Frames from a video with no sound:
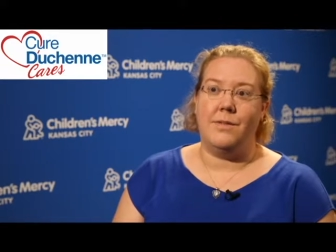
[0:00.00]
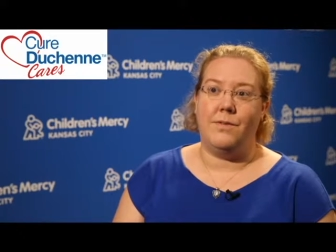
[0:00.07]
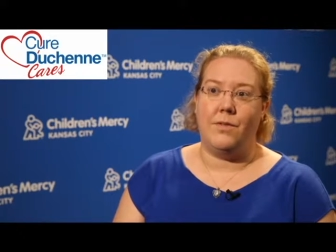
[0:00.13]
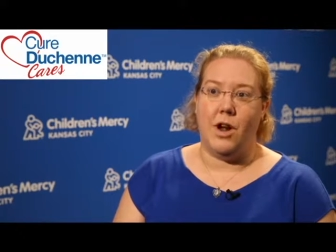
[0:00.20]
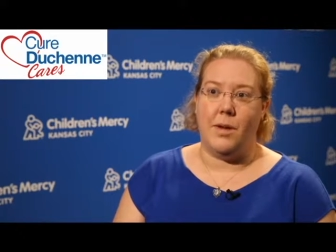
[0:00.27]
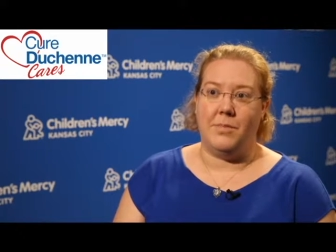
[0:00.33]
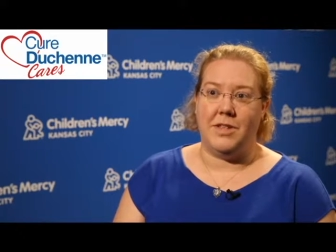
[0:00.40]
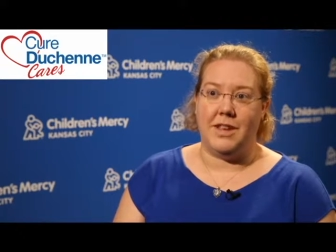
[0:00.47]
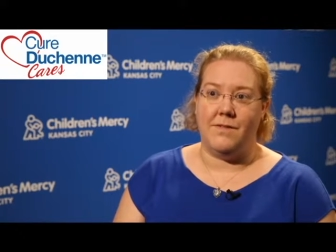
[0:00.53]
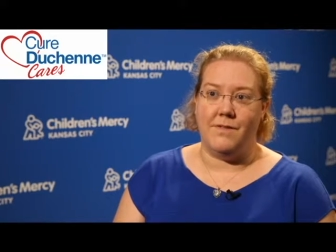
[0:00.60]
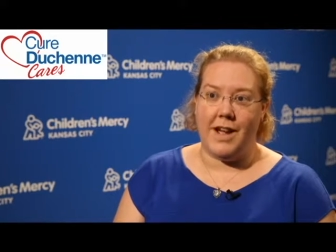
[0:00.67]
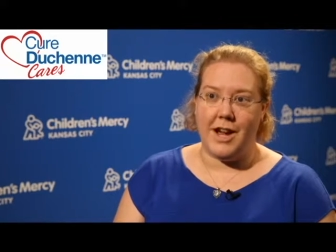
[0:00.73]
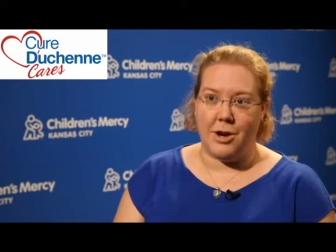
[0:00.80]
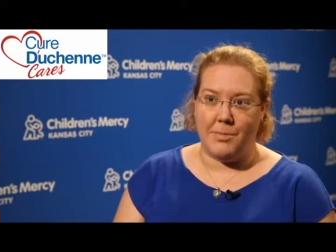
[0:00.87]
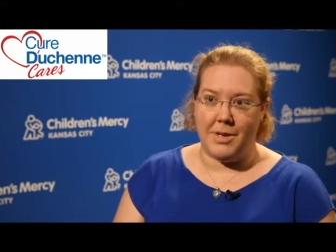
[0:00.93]
from the
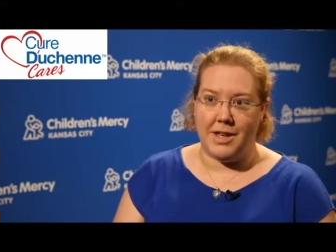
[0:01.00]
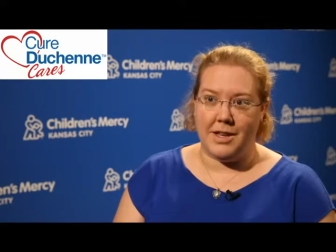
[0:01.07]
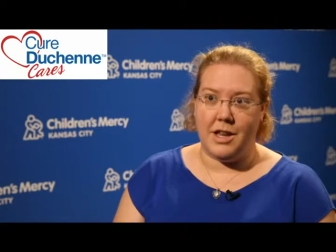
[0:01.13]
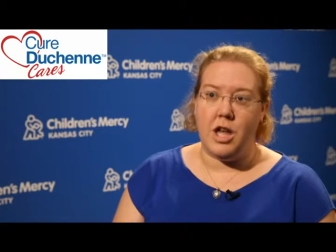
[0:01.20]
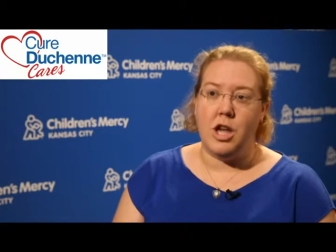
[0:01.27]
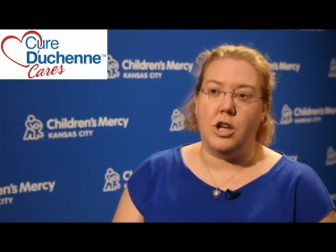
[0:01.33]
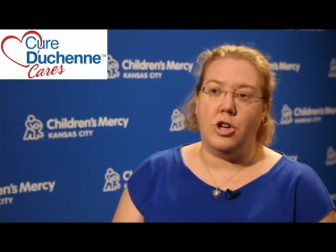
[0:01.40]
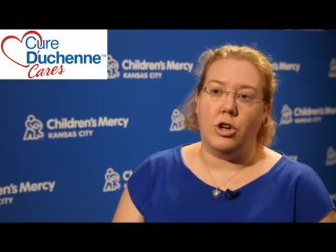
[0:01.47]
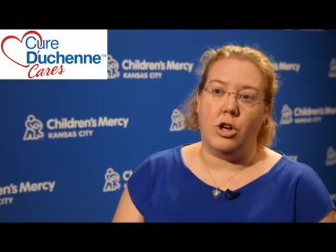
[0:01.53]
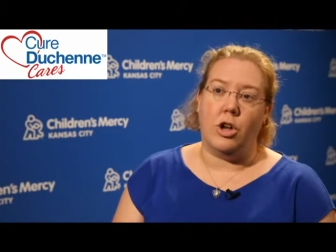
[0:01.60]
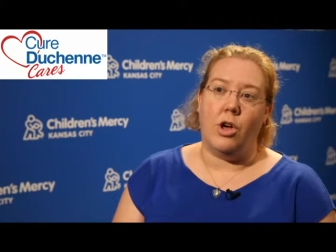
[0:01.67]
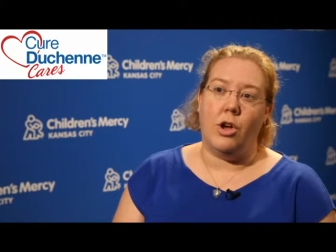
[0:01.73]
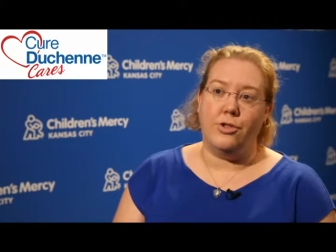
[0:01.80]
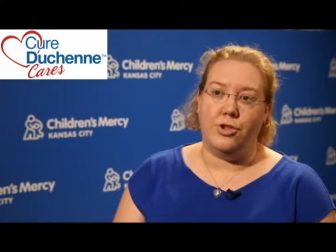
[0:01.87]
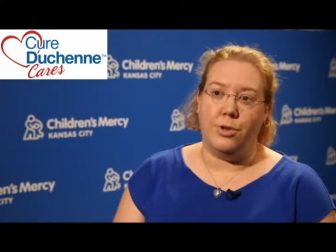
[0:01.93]
environment, you're going to
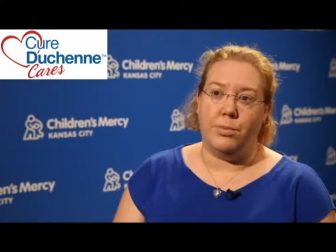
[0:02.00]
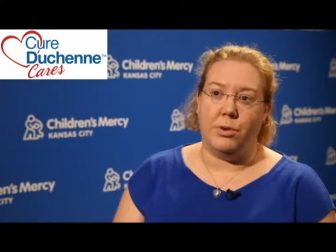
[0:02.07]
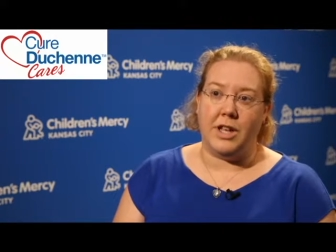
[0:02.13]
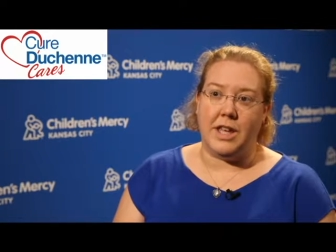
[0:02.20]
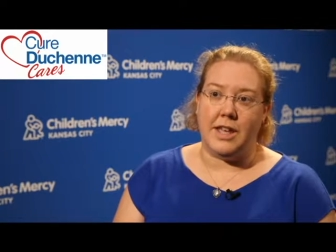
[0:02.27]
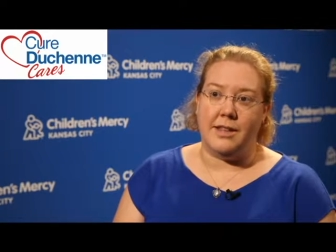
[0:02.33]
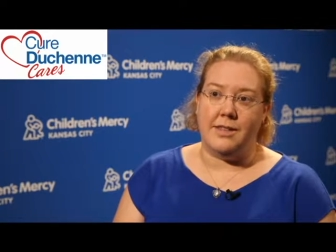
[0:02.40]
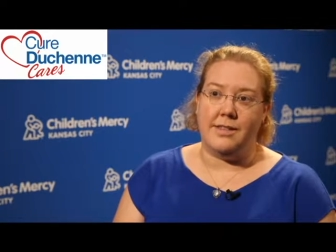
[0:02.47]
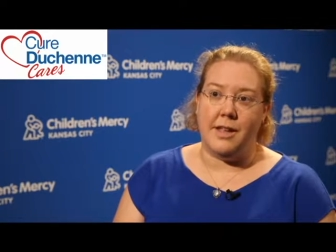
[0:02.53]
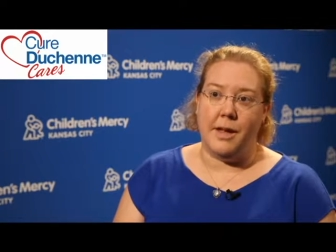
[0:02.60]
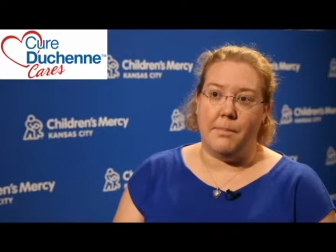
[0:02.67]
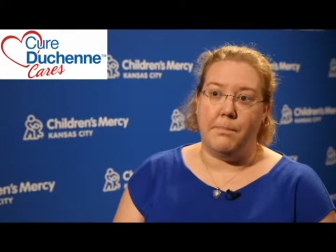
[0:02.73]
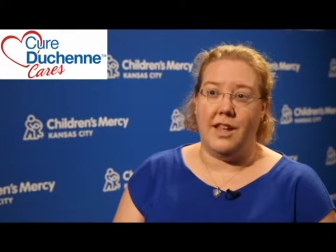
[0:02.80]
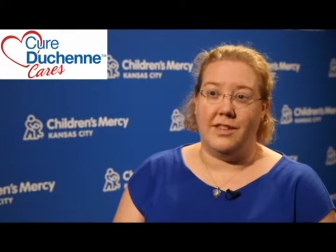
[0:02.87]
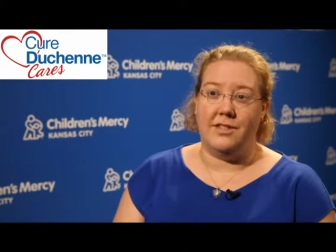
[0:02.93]
also bring in
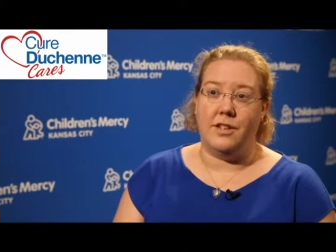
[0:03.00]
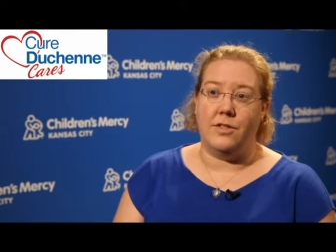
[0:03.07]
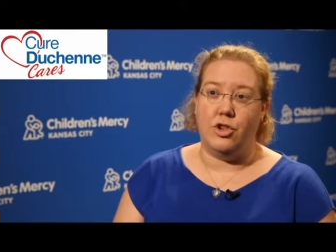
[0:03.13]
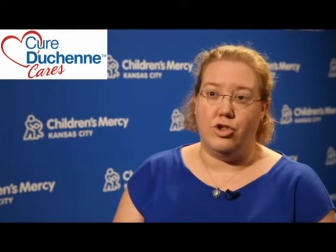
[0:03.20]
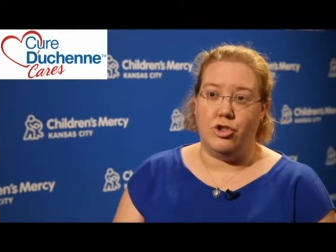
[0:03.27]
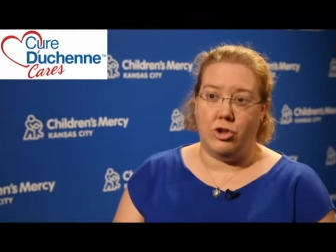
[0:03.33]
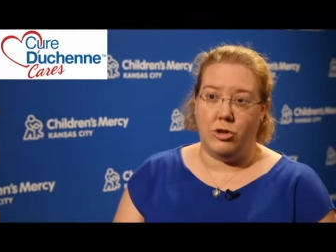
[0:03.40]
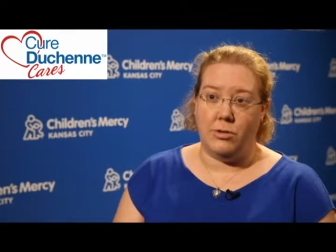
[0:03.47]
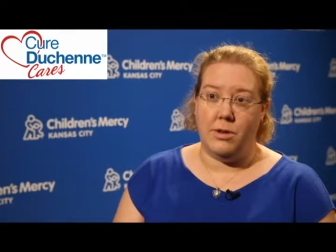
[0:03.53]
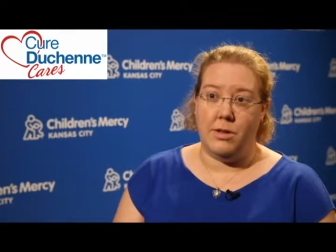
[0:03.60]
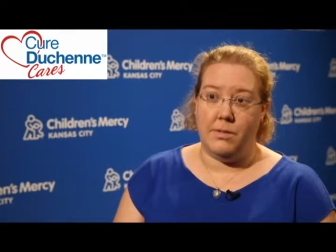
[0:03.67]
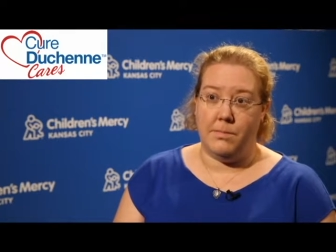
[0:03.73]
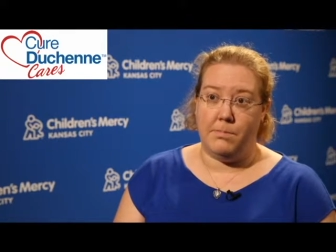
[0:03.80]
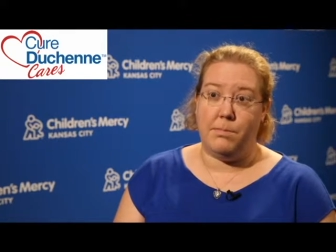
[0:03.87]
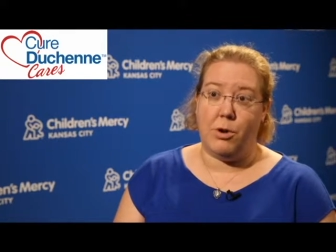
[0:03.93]
some dust and the dirt
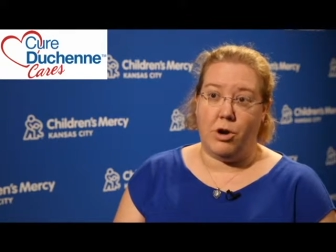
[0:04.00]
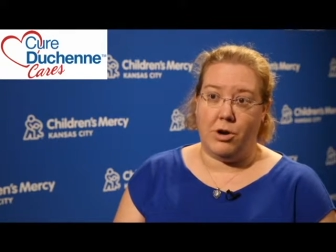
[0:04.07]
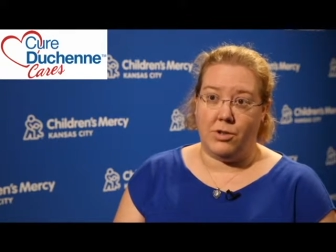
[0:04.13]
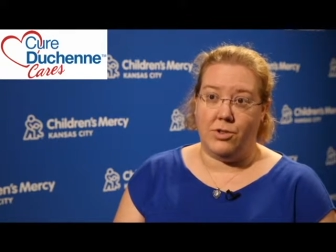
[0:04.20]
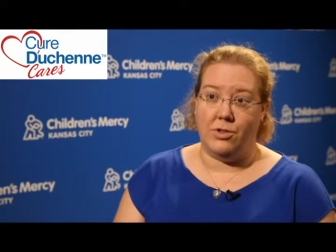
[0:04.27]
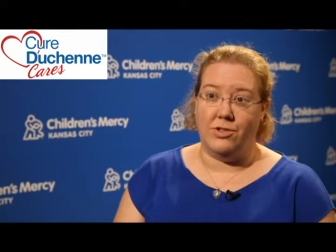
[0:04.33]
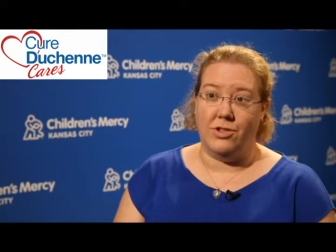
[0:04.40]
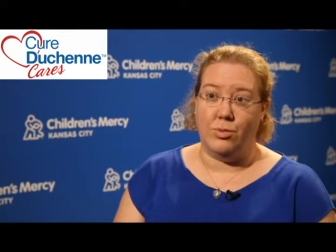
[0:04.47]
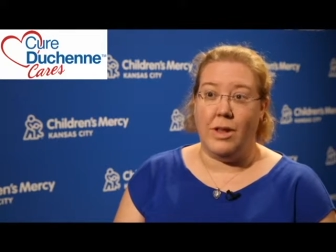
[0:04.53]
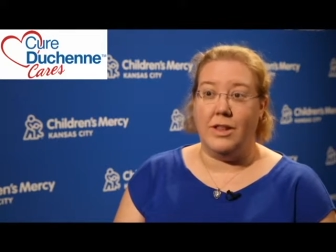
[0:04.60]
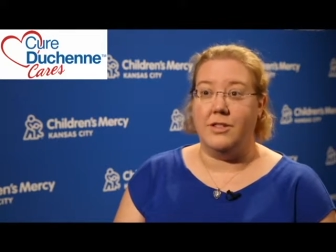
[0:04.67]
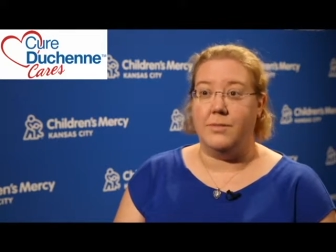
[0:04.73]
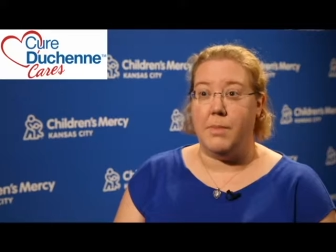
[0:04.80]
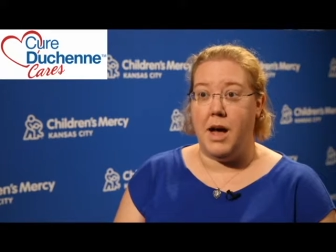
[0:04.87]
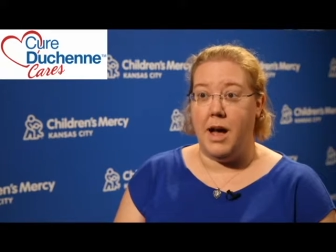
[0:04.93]
particles, as well
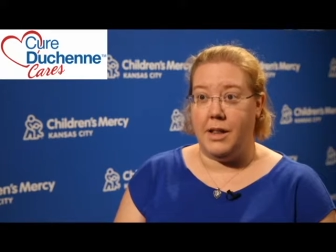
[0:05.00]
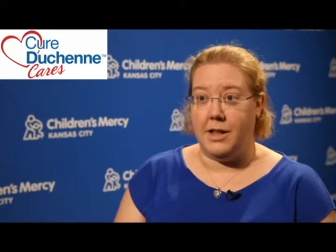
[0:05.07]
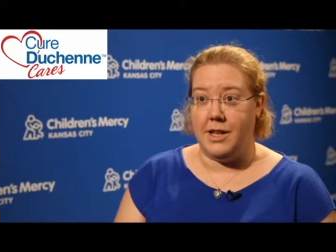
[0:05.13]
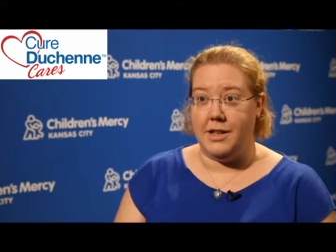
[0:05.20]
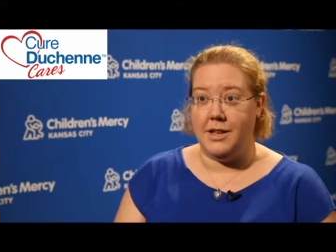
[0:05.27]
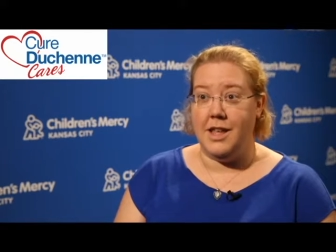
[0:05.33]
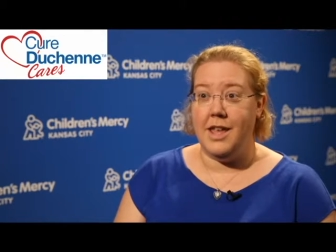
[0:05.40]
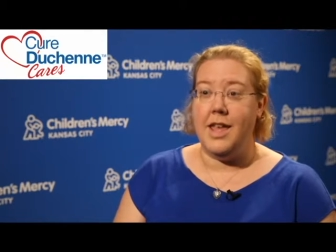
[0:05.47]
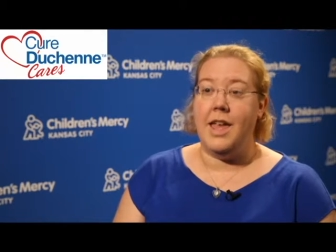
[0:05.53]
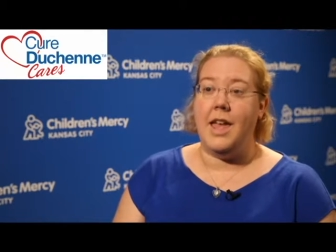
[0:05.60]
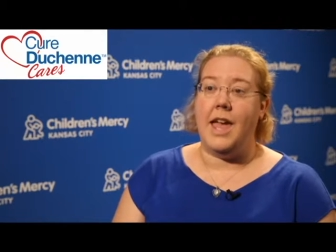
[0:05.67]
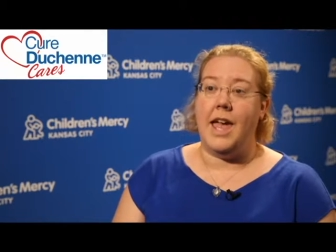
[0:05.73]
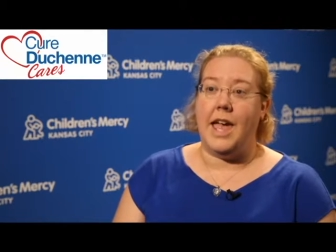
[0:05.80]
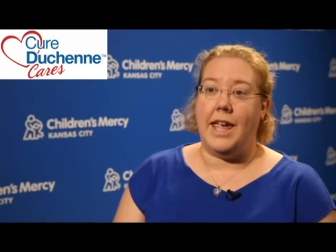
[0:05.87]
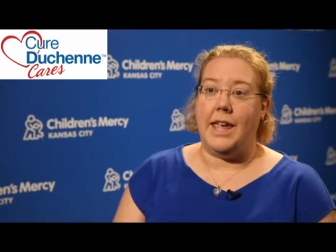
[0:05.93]
as pollen
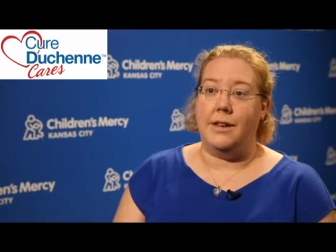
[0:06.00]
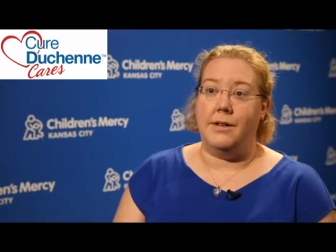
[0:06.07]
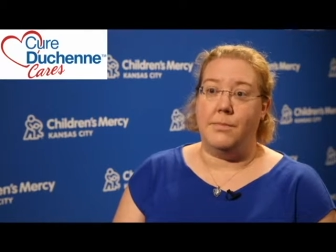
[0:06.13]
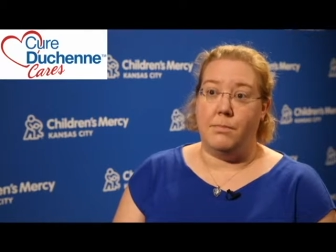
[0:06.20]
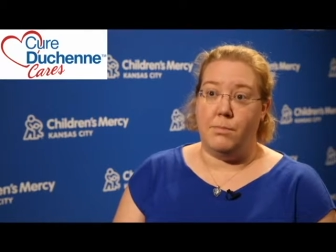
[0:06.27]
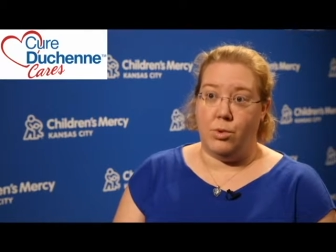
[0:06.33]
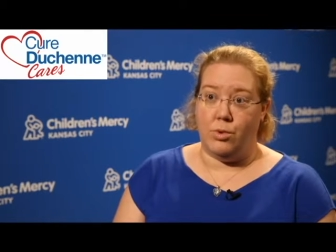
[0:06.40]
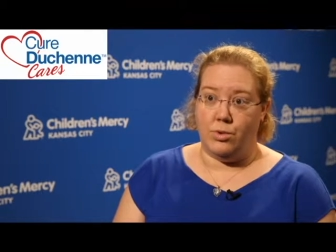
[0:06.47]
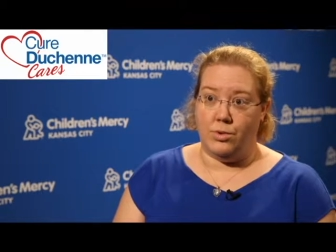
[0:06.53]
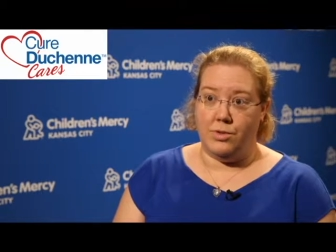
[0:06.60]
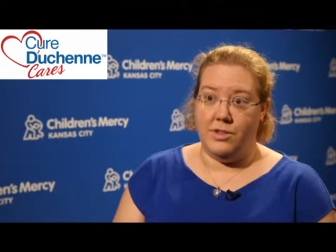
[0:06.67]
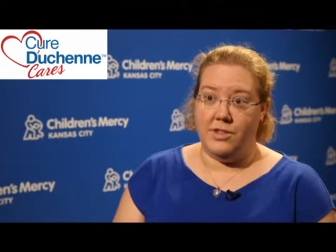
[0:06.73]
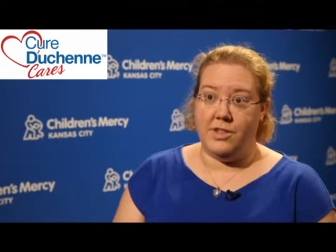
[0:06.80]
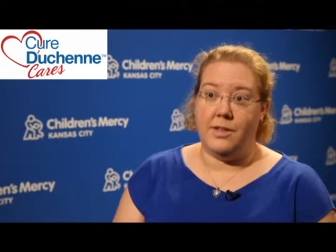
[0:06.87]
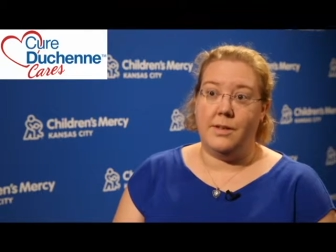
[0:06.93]
and
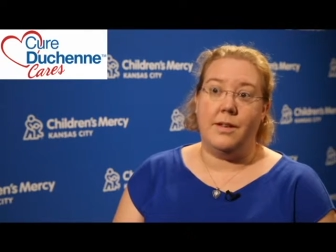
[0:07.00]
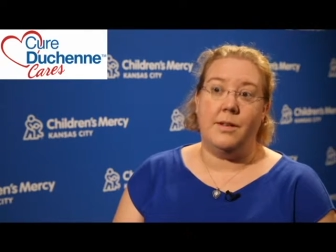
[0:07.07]
molds,